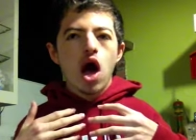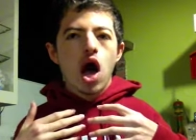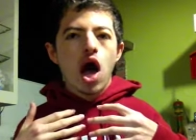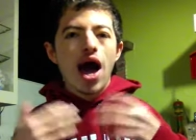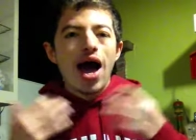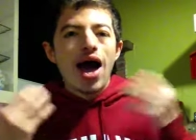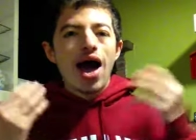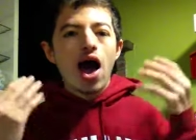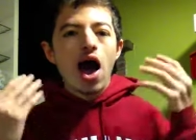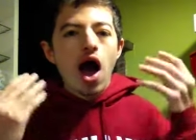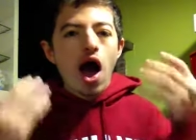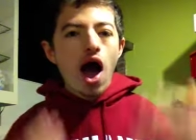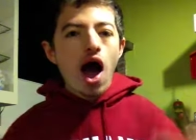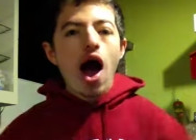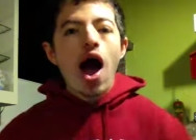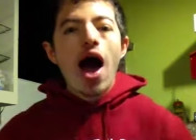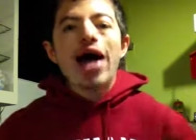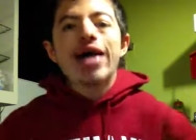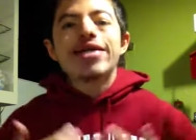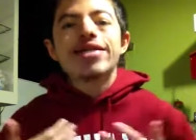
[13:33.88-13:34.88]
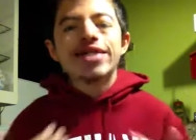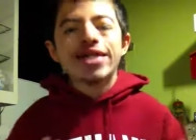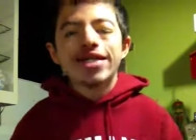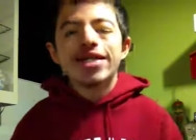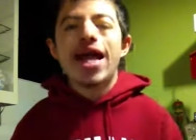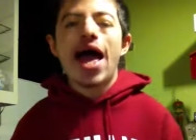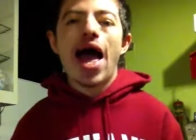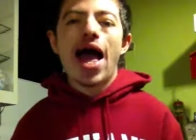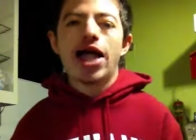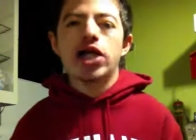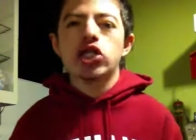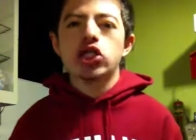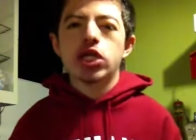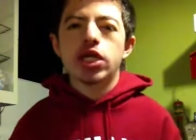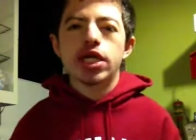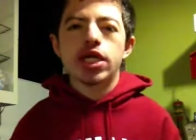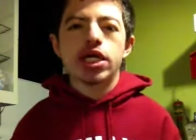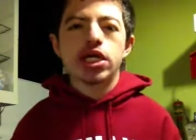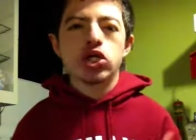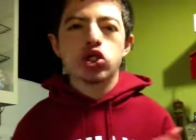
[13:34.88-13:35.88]
I, I did
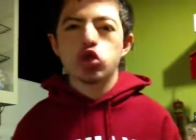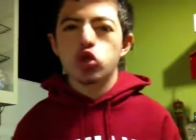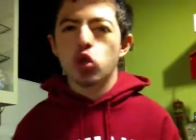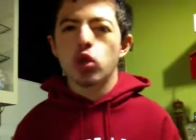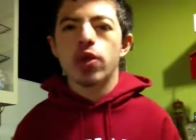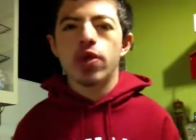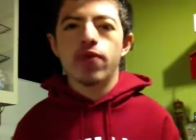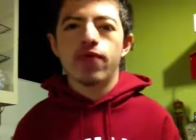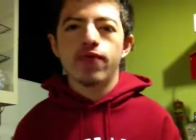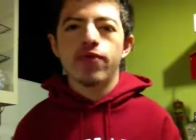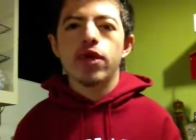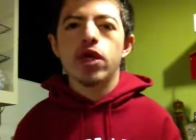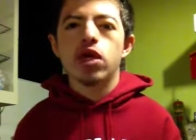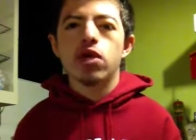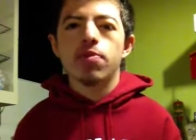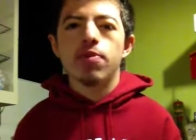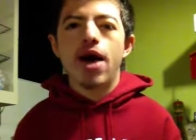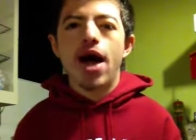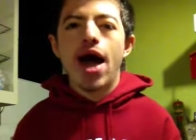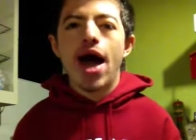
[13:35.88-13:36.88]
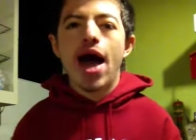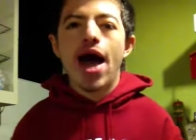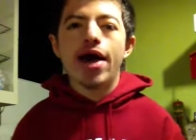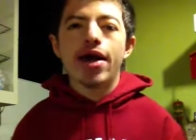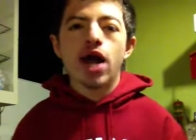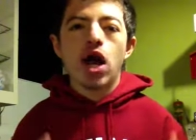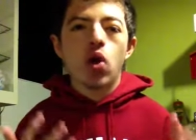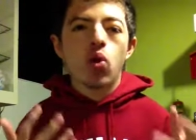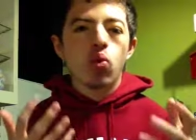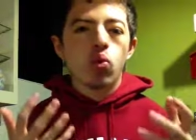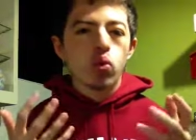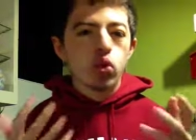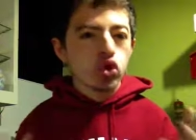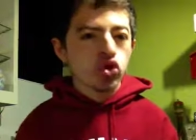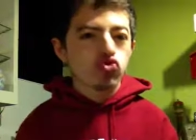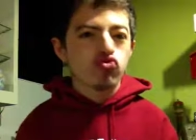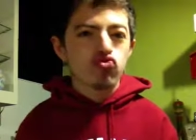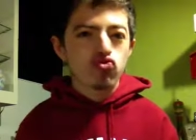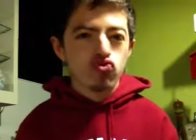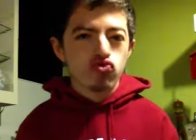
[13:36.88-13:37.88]
actually enjoy the film and I
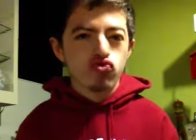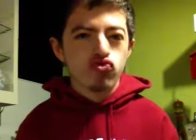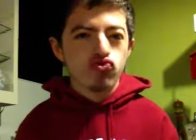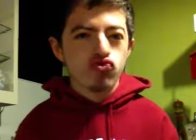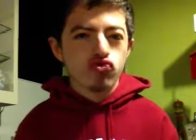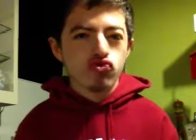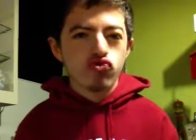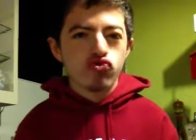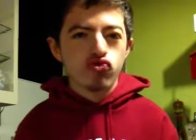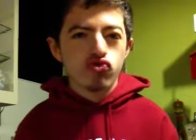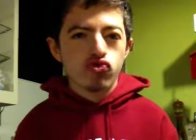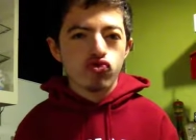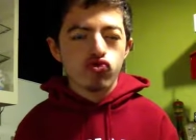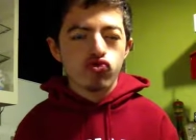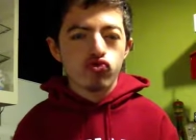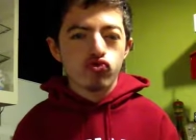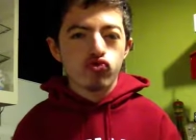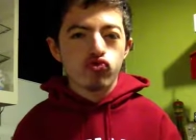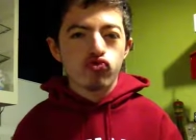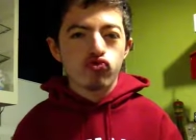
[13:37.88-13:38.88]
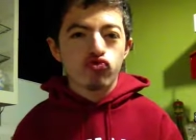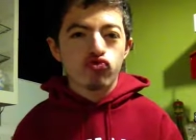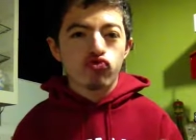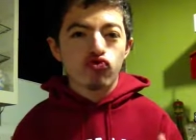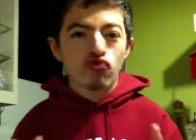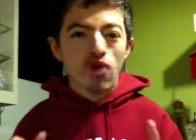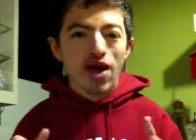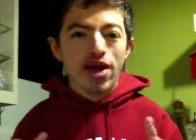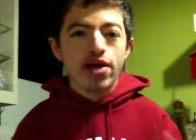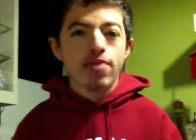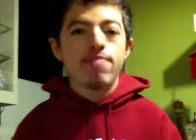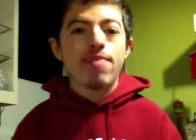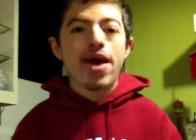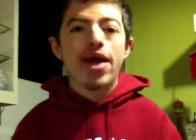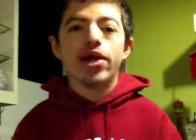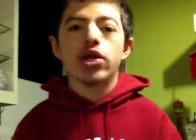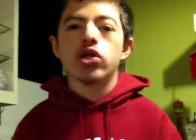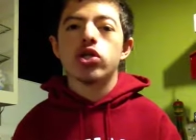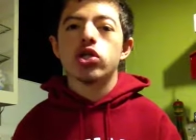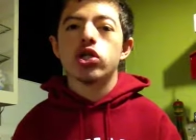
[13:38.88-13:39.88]
would
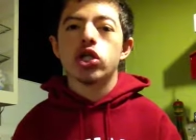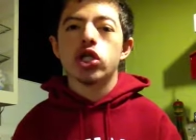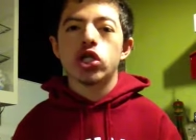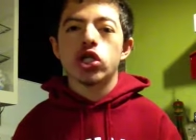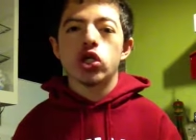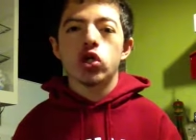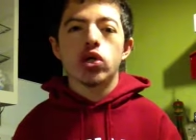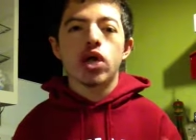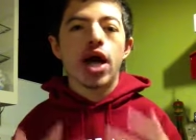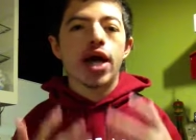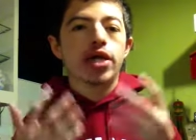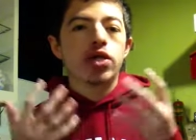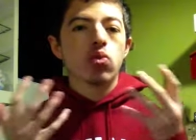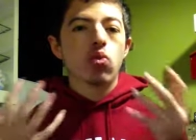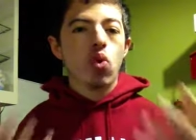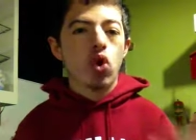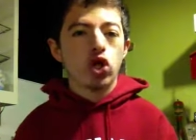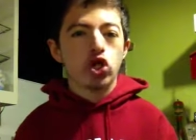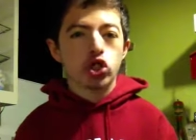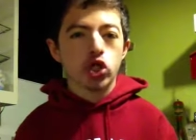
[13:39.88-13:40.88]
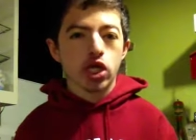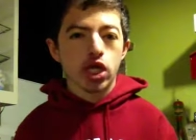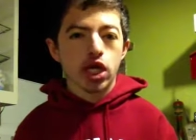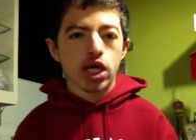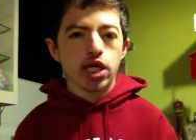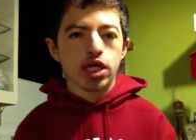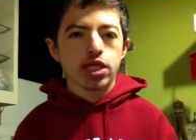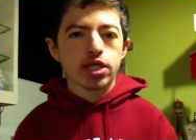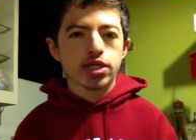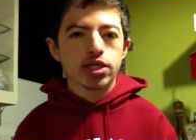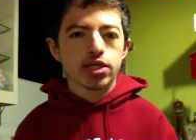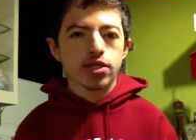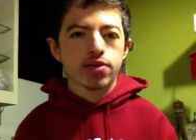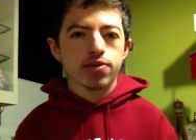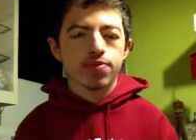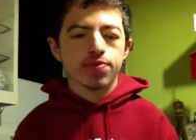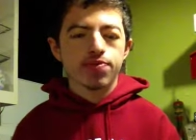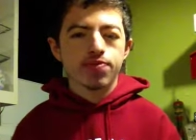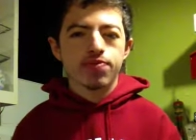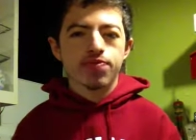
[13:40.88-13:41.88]
recommend you guys watching it.
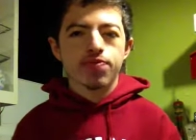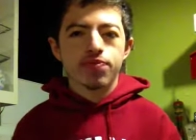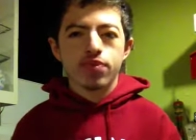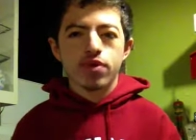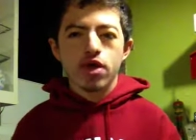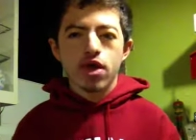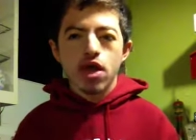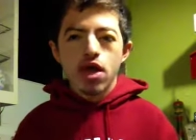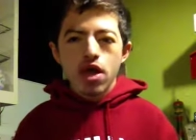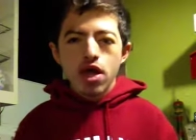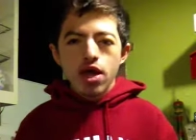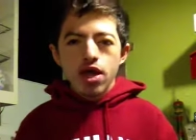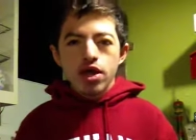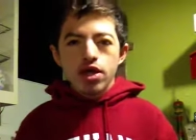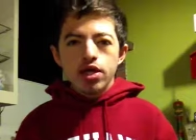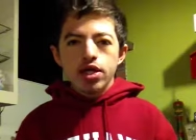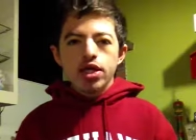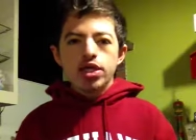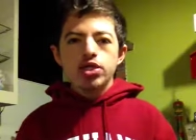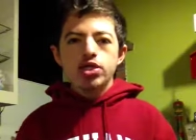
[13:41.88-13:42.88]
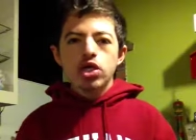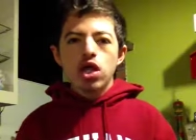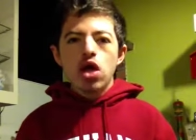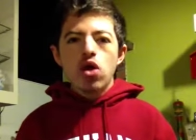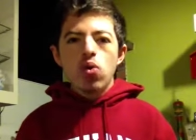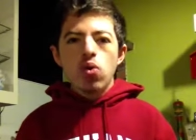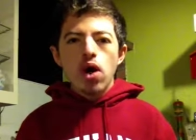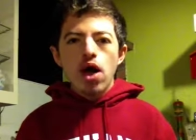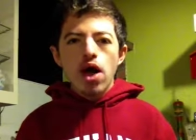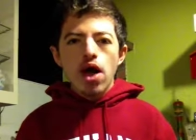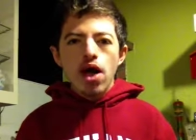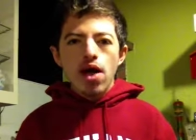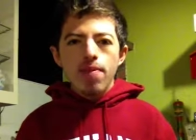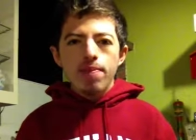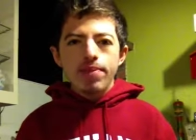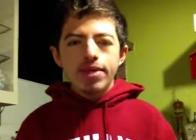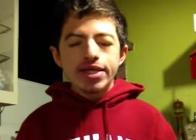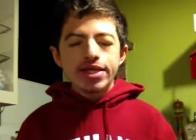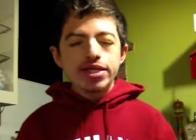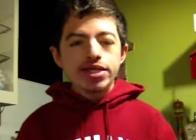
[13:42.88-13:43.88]
So,
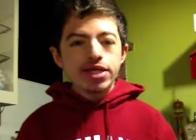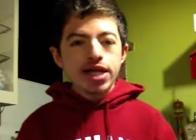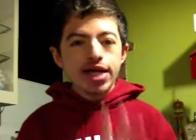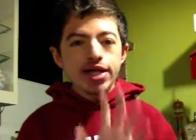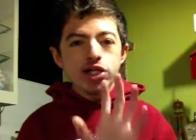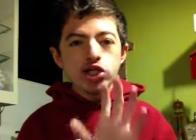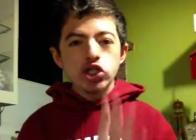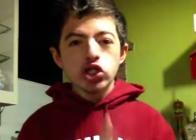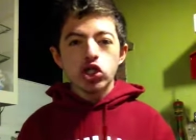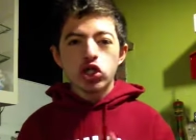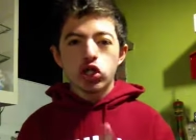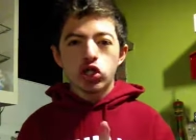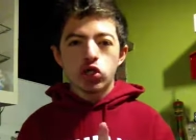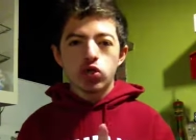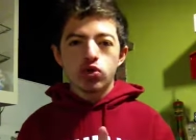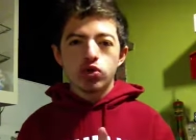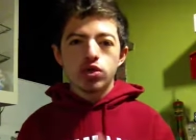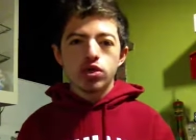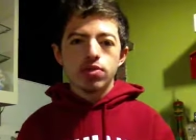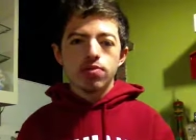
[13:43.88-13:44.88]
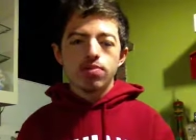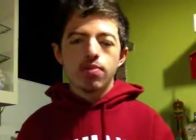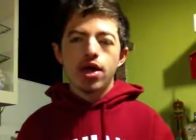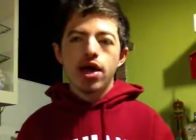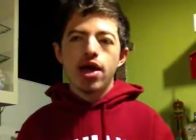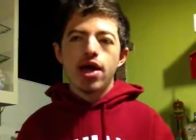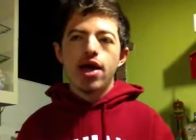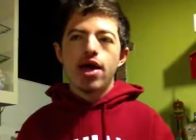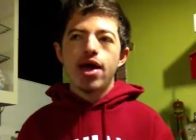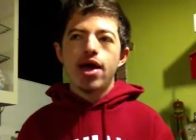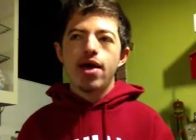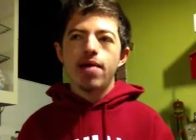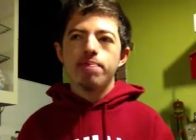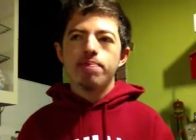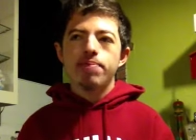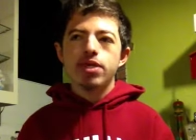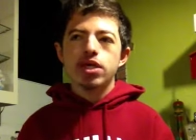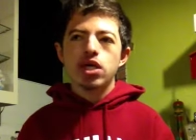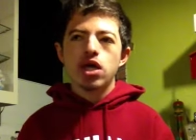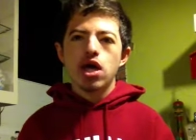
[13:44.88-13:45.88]
um, stay tuned
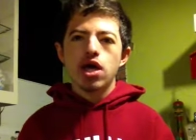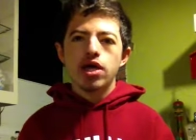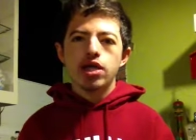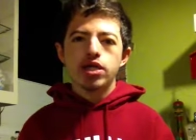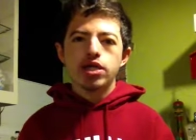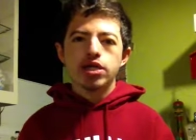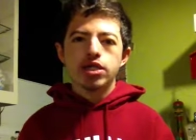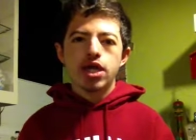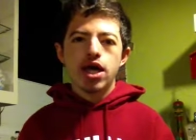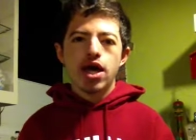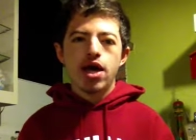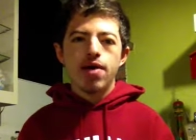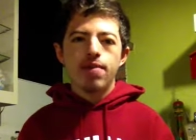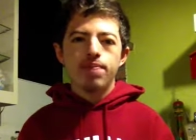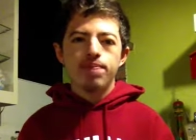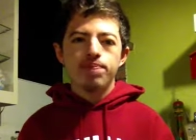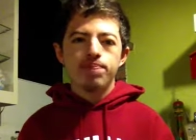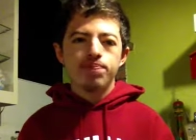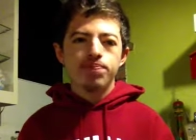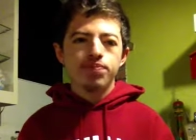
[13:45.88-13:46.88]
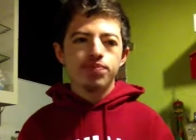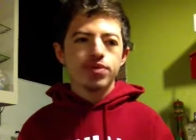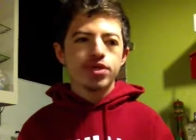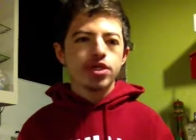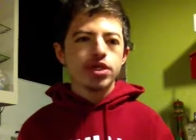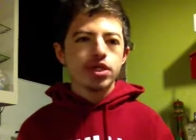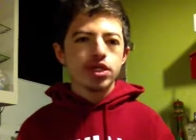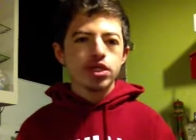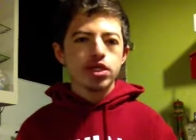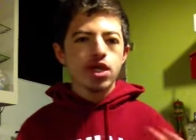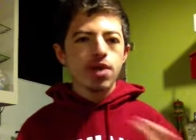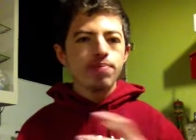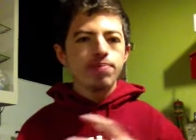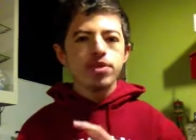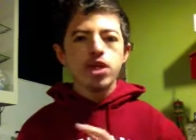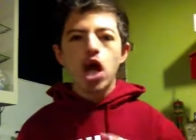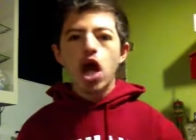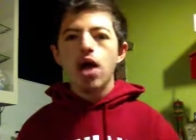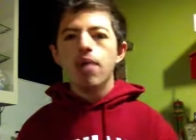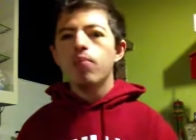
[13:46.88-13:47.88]
because um,
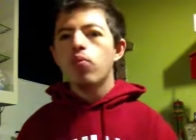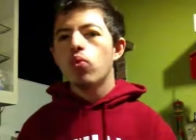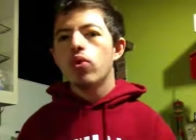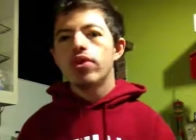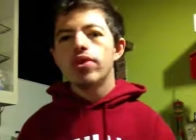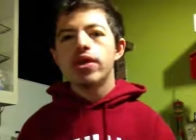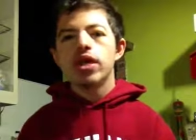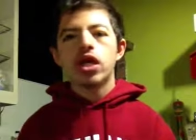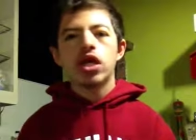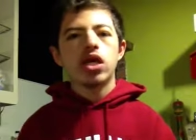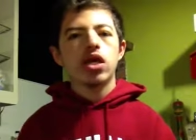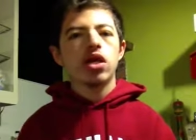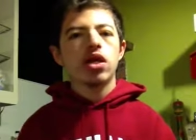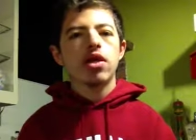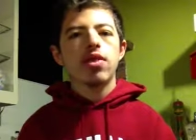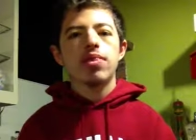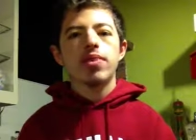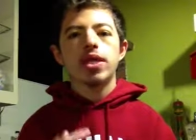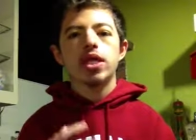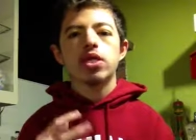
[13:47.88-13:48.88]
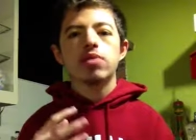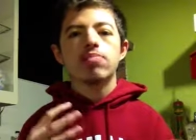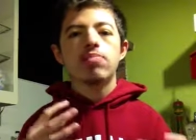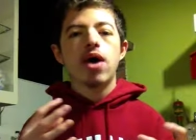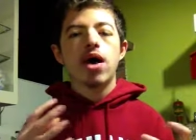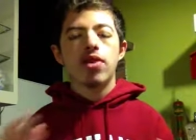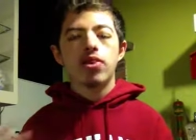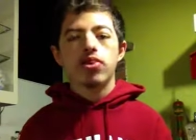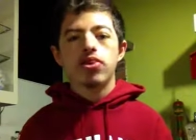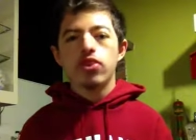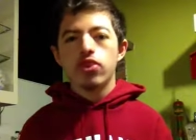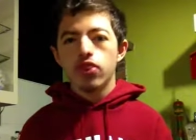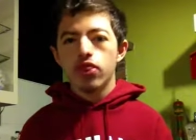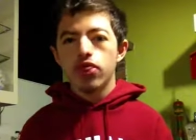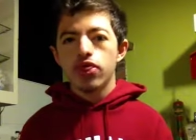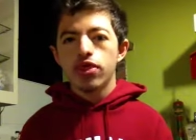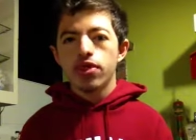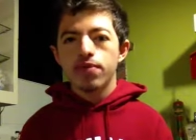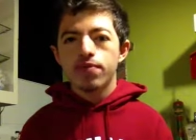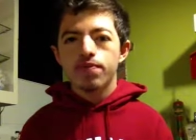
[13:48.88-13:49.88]
sometime within this month,